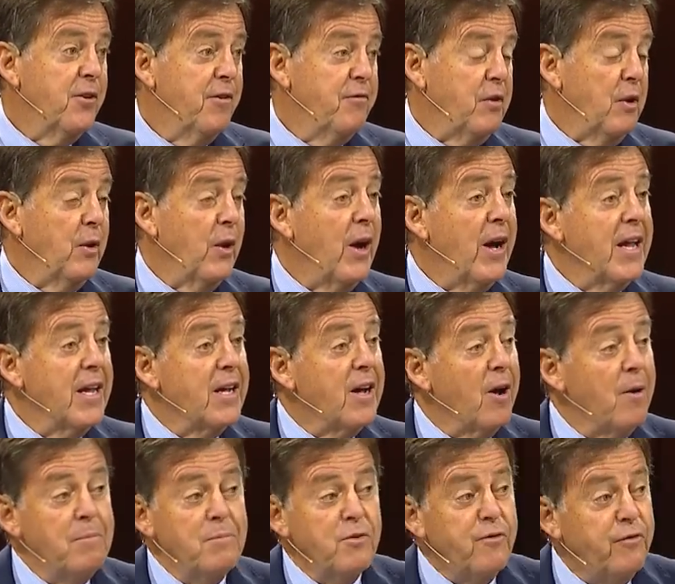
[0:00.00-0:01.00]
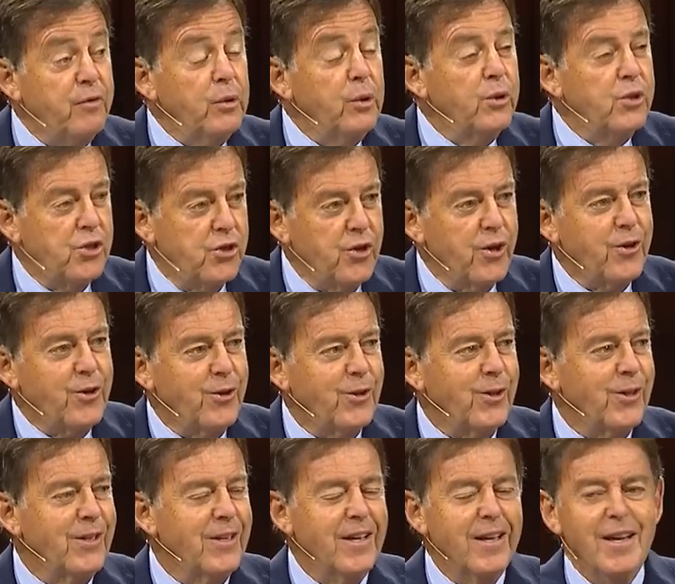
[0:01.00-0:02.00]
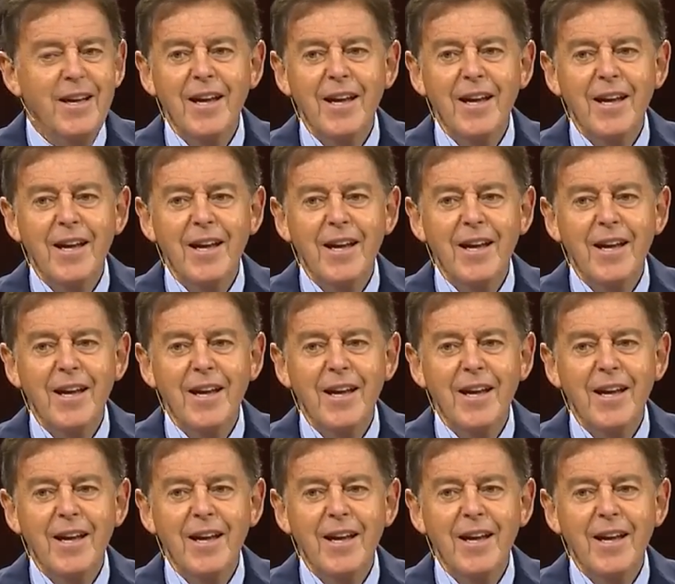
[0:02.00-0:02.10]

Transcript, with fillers: if you like, comes full circle.